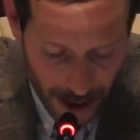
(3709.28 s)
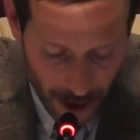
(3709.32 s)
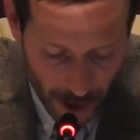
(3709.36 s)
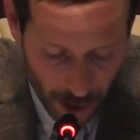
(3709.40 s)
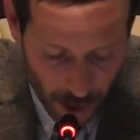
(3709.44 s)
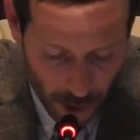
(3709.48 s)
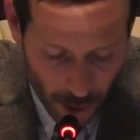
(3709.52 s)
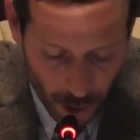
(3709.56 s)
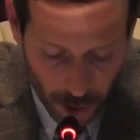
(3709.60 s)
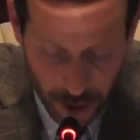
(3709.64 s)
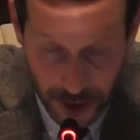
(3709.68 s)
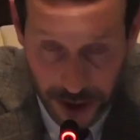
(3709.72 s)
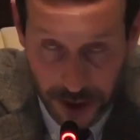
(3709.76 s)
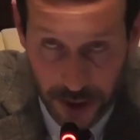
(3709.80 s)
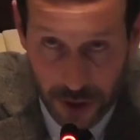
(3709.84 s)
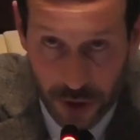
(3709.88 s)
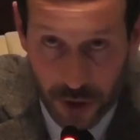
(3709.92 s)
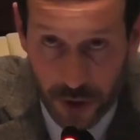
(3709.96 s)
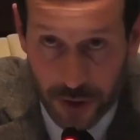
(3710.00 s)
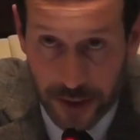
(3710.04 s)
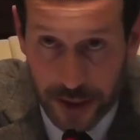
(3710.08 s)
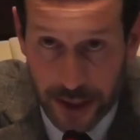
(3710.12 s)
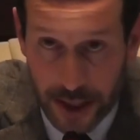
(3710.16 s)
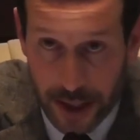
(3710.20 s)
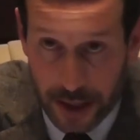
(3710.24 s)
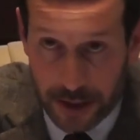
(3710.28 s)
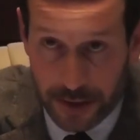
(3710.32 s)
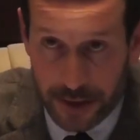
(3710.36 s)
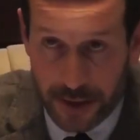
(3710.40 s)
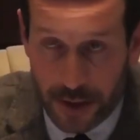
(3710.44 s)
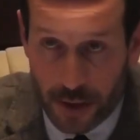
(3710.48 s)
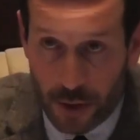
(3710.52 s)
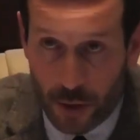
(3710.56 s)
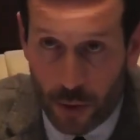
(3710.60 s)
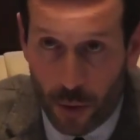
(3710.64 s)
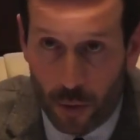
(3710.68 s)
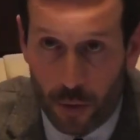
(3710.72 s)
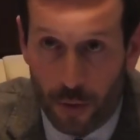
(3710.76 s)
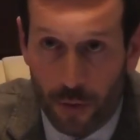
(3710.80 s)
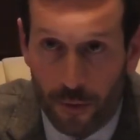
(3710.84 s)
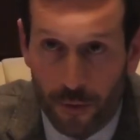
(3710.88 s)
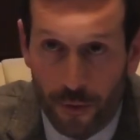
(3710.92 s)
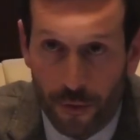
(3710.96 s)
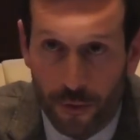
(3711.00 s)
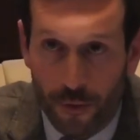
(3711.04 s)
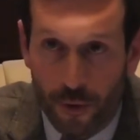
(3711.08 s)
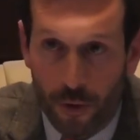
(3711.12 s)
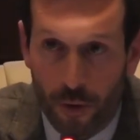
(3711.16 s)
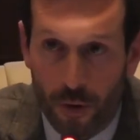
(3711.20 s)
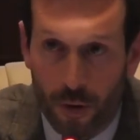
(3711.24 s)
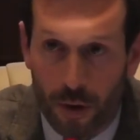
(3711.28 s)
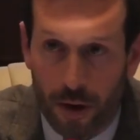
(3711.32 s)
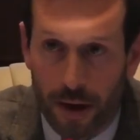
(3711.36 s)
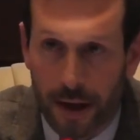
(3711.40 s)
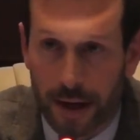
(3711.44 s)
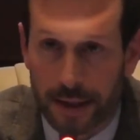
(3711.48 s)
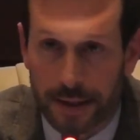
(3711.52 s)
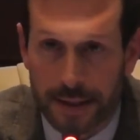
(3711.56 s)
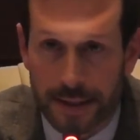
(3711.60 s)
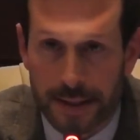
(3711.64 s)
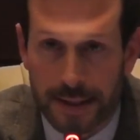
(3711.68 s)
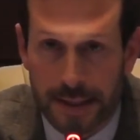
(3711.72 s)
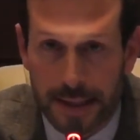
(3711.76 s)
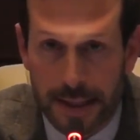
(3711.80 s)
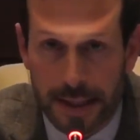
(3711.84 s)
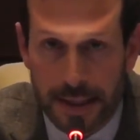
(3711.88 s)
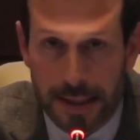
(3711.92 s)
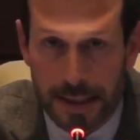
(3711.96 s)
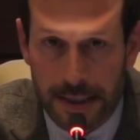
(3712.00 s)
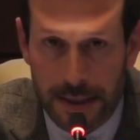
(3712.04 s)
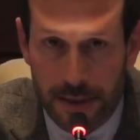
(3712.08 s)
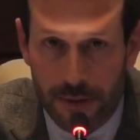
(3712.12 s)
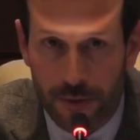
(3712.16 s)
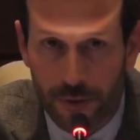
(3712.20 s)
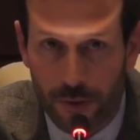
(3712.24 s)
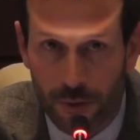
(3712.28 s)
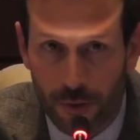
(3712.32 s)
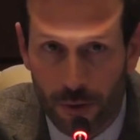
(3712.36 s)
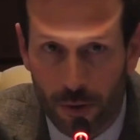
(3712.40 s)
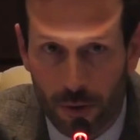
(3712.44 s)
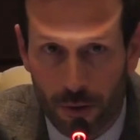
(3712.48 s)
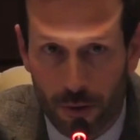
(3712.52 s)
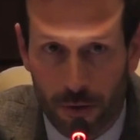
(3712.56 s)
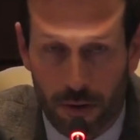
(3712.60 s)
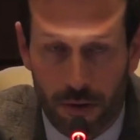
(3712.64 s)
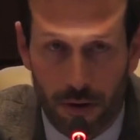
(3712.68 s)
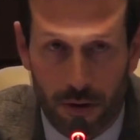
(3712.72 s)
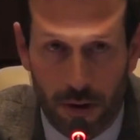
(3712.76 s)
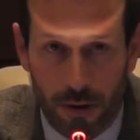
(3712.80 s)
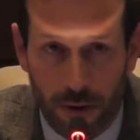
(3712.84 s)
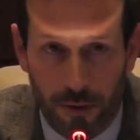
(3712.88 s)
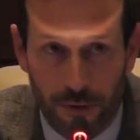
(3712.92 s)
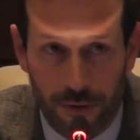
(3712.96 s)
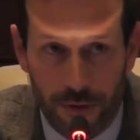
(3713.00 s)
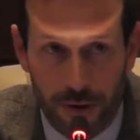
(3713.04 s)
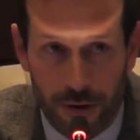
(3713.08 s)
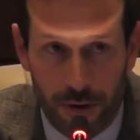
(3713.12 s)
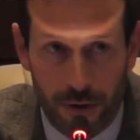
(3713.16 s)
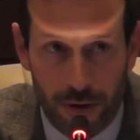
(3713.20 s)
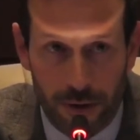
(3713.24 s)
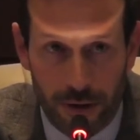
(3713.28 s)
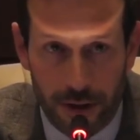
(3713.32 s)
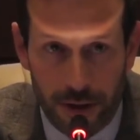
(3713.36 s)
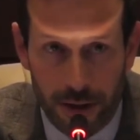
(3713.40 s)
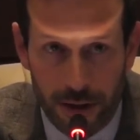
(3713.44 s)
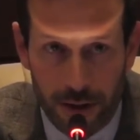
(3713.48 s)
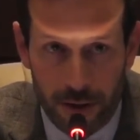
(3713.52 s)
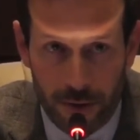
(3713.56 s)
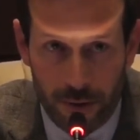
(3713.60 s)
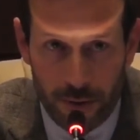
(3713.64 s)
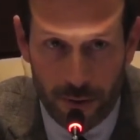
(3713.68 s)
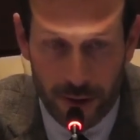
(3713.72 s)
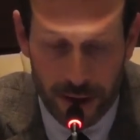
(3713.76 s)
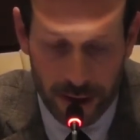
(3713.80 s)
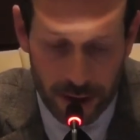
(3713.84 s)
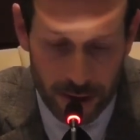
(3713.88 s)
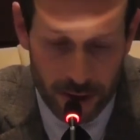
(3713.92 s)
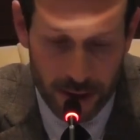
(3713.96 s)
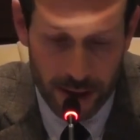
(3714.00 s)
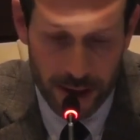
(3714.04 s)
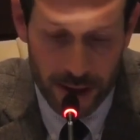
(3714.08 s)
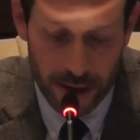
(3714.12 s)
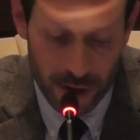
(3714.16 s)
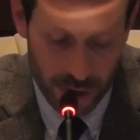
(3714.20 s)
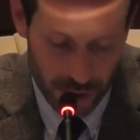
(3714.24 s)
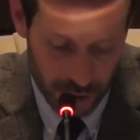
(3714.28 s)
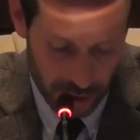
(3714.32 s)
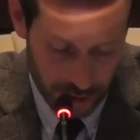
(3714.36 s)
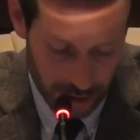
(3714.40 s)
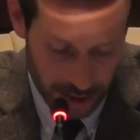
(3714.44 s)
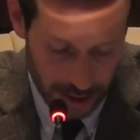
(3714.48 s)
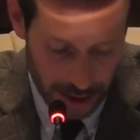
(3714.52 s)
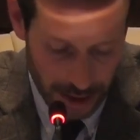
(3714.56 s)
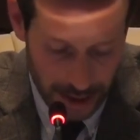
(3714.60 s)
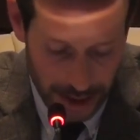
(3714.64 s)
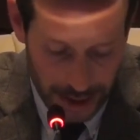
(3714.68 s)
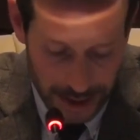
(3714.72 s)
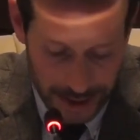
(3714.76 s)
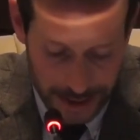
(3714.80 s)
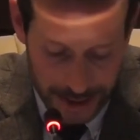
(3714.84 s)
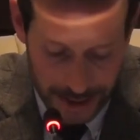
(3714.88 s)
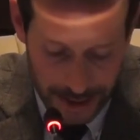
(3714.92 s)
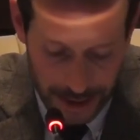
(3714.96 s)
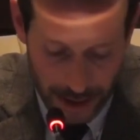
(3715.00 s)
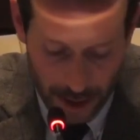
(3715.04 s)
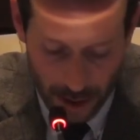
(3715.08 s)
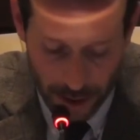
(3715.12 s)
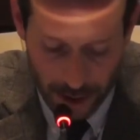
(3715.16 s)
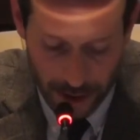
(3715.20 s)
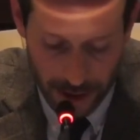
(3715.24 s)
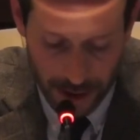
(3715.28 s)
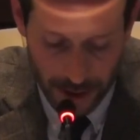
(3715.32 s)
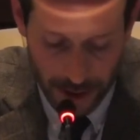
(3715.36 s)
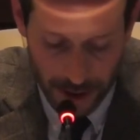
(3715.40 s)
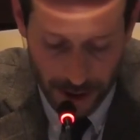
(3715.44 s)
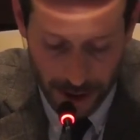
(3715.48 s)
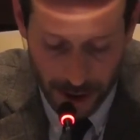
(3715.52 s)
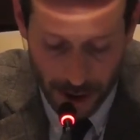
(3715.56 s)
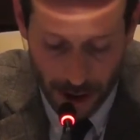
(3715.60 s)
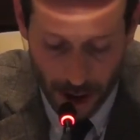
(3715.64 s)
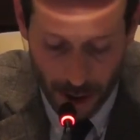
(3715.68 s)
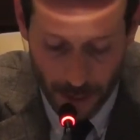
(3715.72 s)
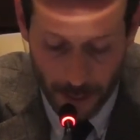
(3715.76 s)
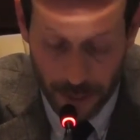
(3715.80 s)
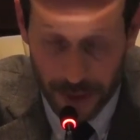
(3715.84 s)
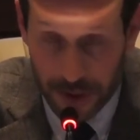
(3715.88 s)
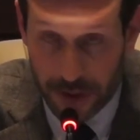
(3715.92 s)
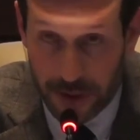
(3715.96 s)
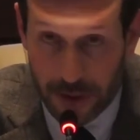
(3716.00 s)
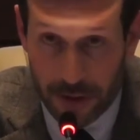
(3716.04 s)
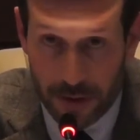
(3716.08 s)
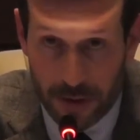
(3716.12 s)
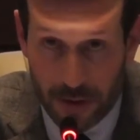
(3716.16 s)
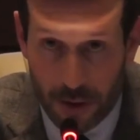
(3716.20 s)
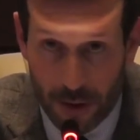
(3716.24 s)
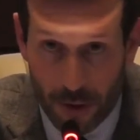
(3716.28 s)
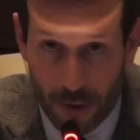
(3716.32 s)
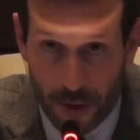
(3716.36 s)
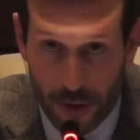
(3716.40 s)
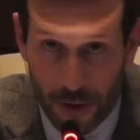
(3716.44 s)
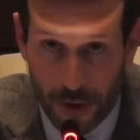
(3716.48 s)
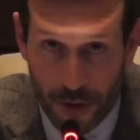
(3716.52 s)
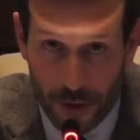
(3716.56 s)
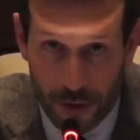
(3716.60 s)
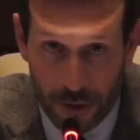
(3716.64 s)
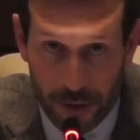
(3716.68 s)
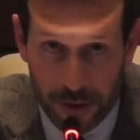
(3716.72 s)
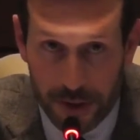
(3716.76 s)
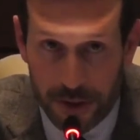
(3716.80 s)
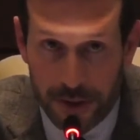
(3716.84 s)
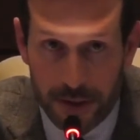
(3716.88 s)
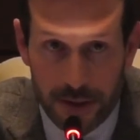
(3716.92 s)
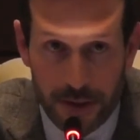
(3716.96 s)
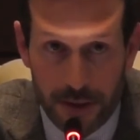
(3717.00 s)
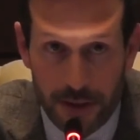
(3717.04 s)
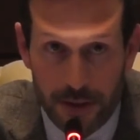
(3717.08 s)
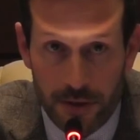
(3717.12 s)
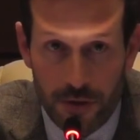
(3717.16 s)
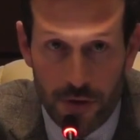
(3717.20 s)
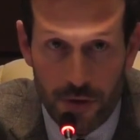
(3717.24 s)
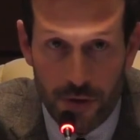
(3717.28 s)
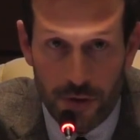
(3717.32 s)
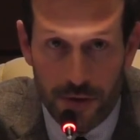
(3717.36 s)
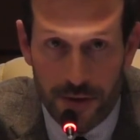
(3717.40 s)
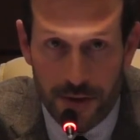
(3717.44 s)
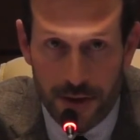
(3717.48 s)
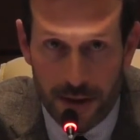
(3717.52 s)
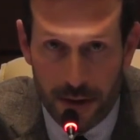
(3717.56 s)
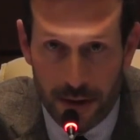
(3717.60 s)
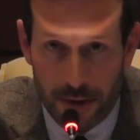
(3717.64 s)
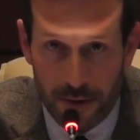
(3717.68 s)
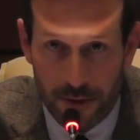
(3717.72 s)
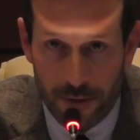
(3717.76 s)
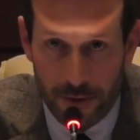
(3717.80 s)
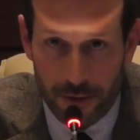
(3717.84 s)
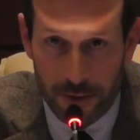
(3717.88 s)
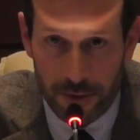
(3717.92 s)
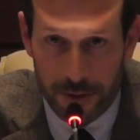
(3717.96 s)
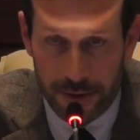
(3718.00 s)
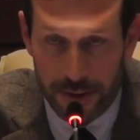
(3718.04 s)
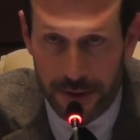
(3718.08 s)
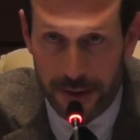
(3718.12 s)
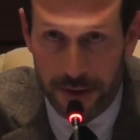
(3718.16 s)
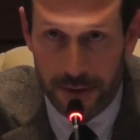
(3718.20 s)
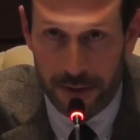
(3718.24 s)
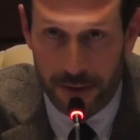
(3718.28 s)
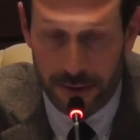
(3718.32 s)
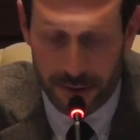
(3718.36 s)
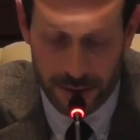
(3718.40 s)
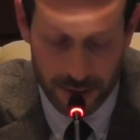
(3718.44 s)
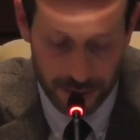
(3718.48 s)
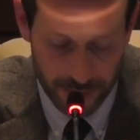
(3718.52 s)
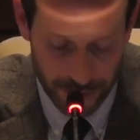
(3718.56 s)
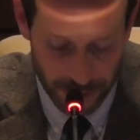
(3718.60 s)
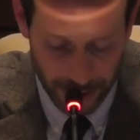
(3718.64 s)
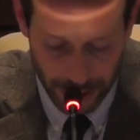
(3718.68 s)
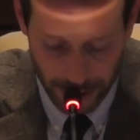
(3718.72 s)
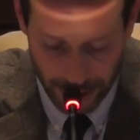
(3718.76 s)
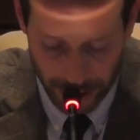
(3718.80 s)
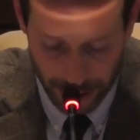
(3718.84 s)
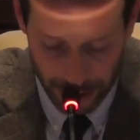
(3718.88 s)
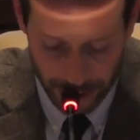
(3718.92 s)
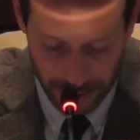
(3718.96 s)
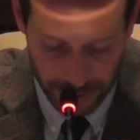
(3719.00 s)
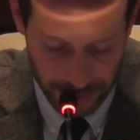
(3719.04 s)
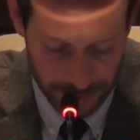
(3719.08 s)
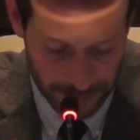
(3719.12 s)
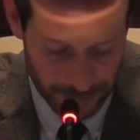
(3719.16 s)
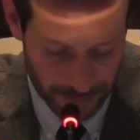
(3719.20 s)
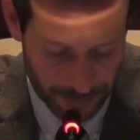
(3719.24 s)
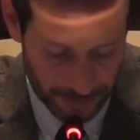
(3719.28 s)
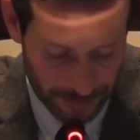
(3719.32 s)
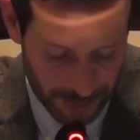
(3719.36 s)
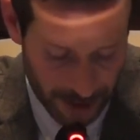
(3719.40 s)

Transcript: According to the Article 4 and 64 of the EU regulation, is the only competent authority to deliver this certificate.